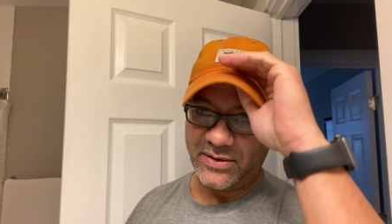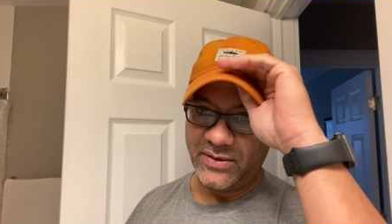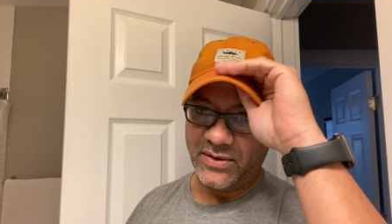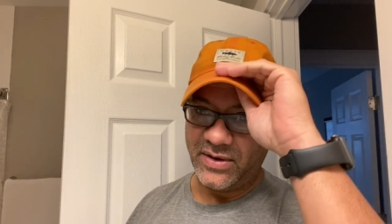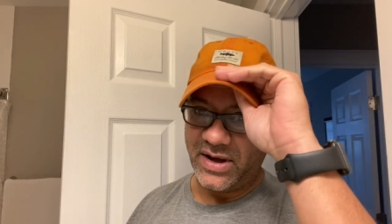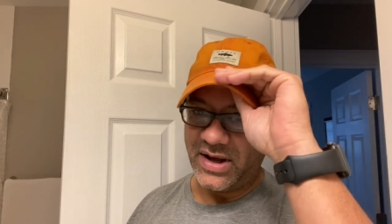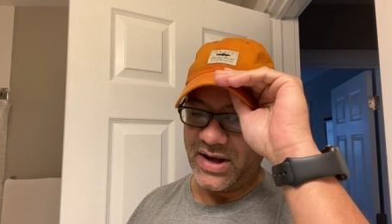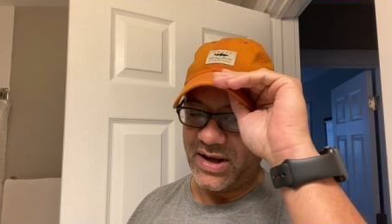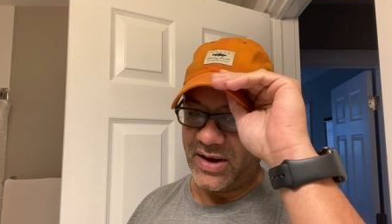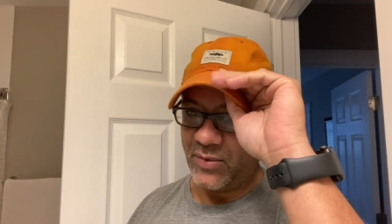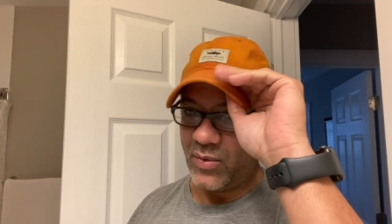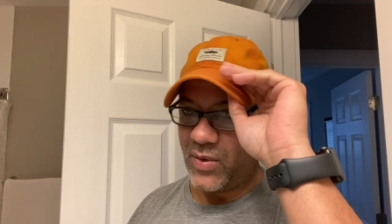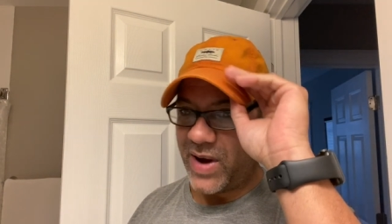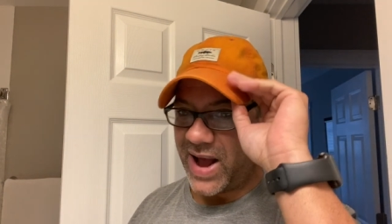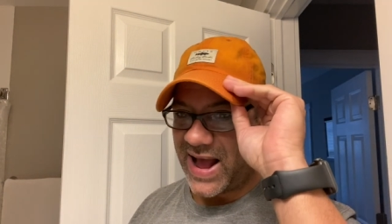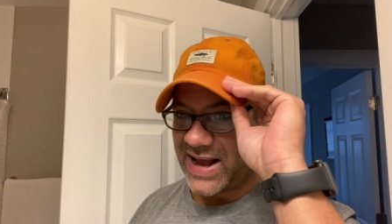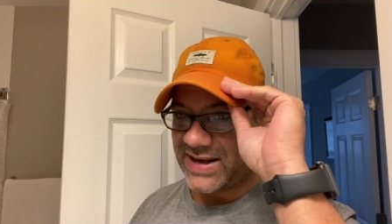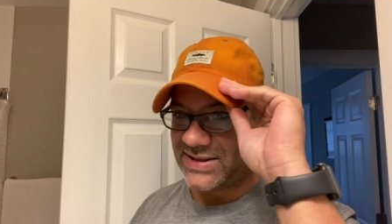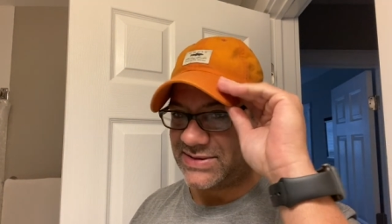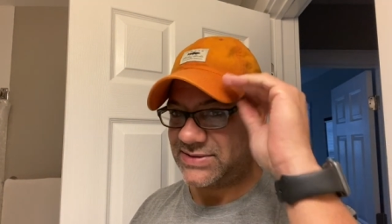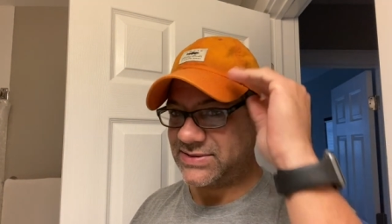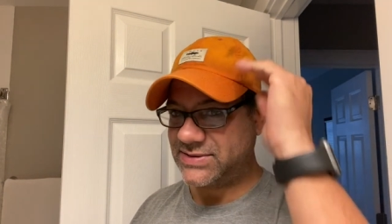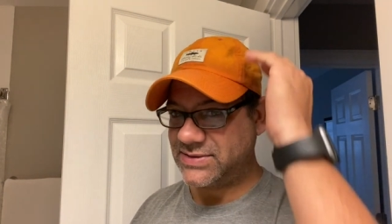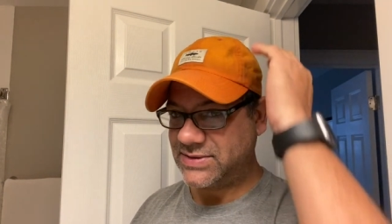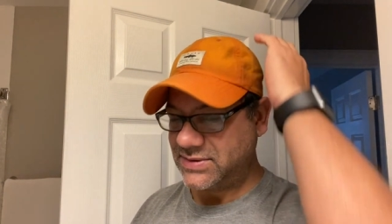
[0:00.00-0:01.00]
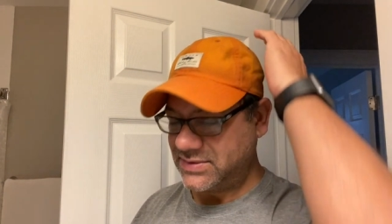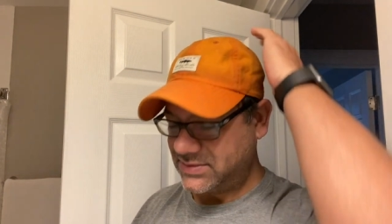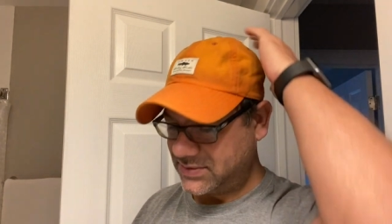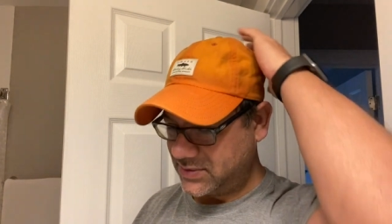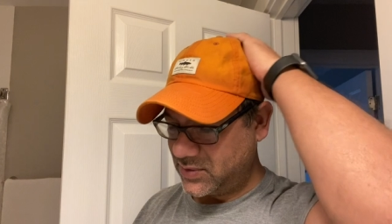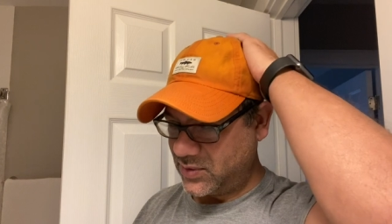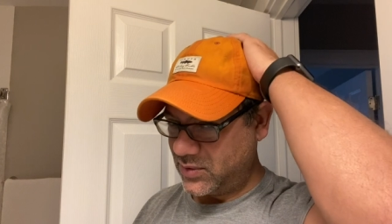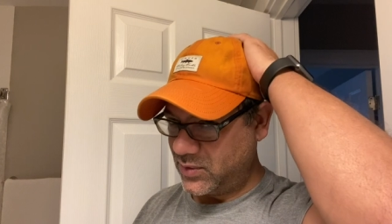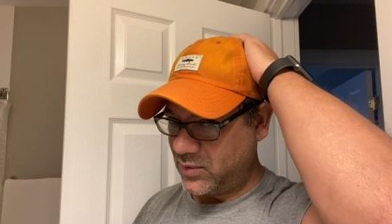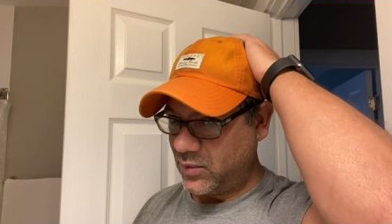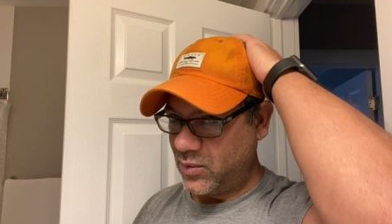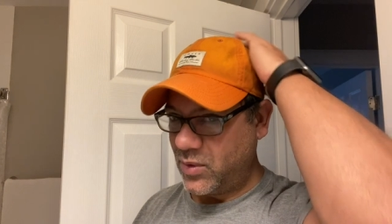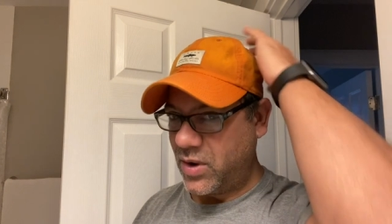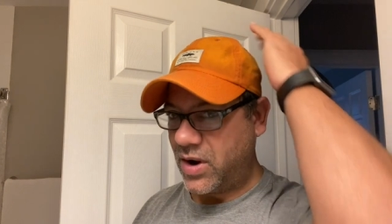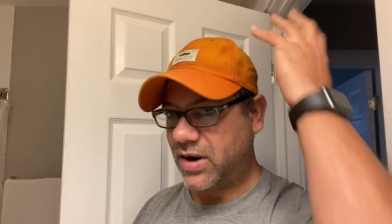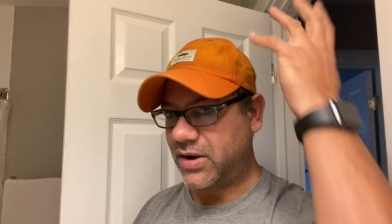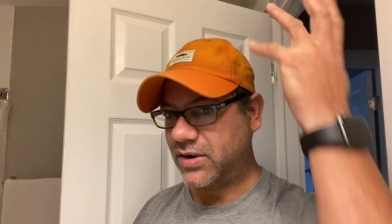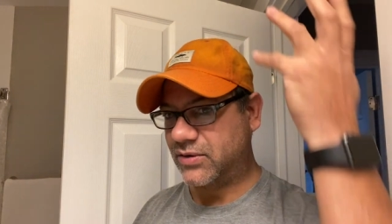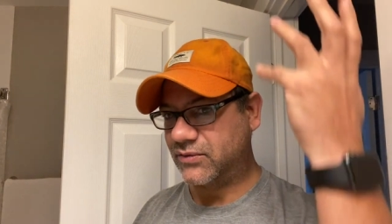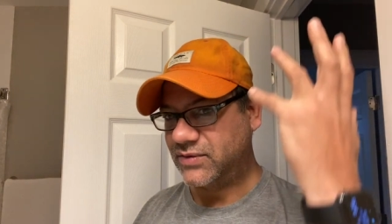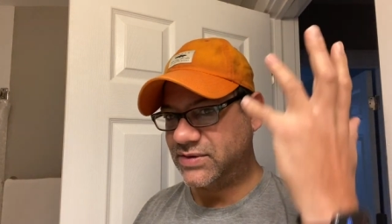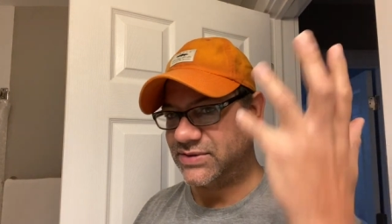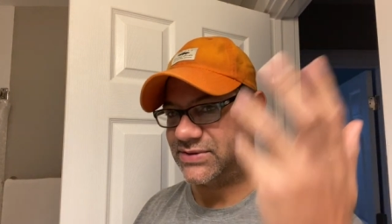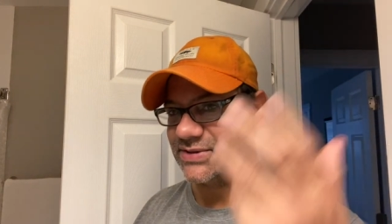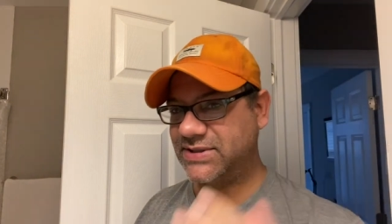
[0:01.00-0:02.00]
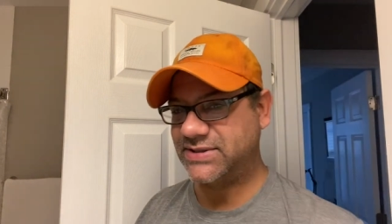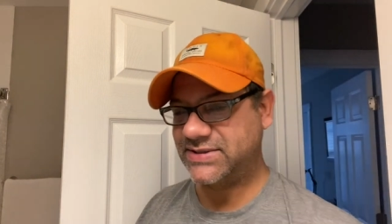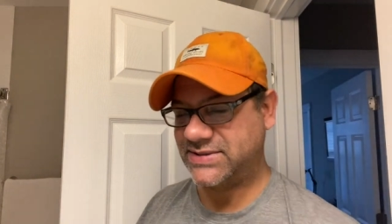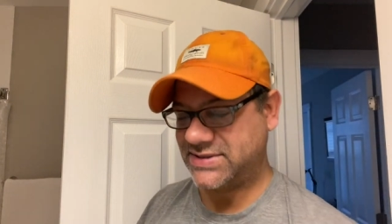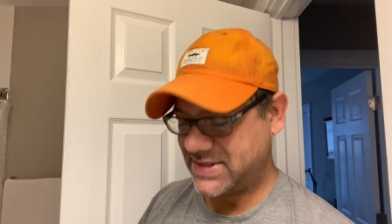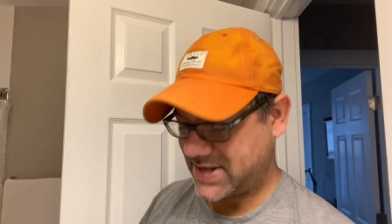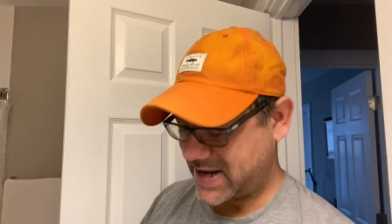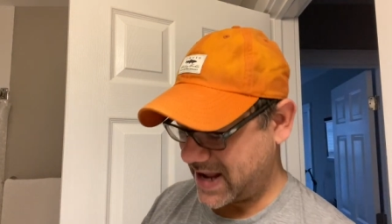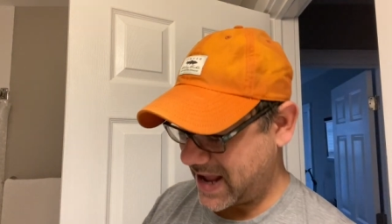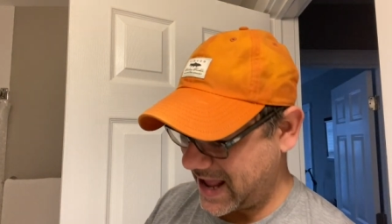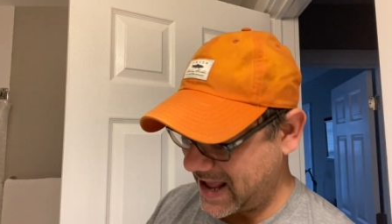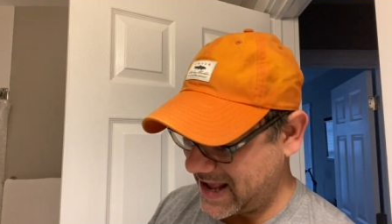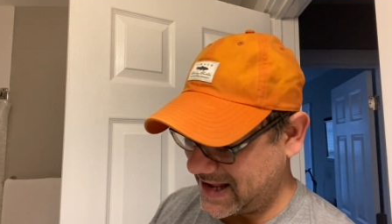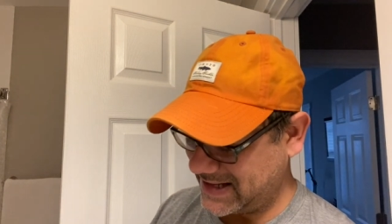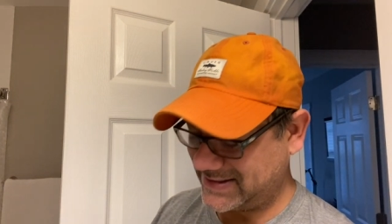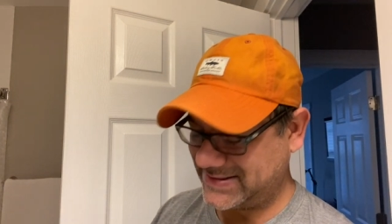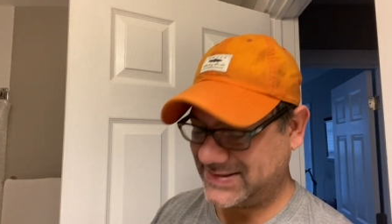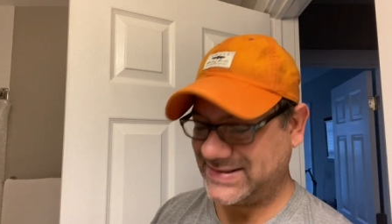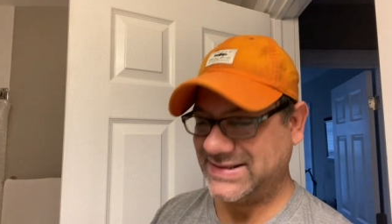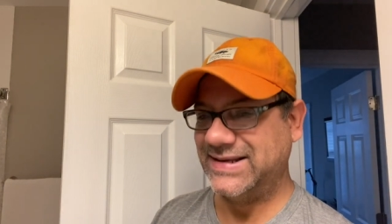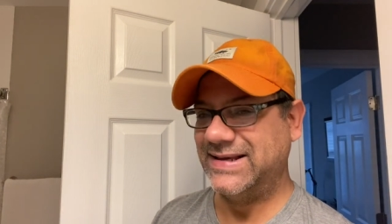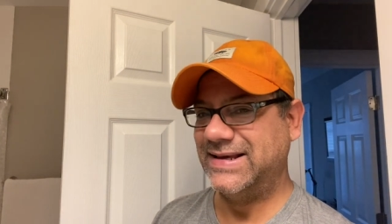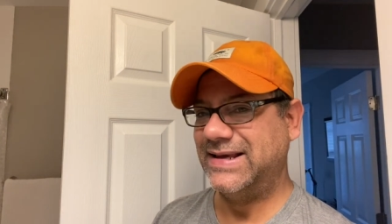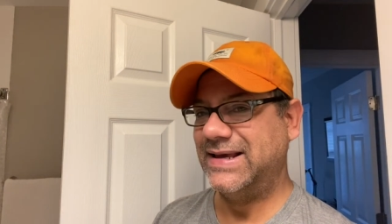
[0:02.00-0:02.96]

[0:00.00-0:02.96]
uh, waxed water resistant hat.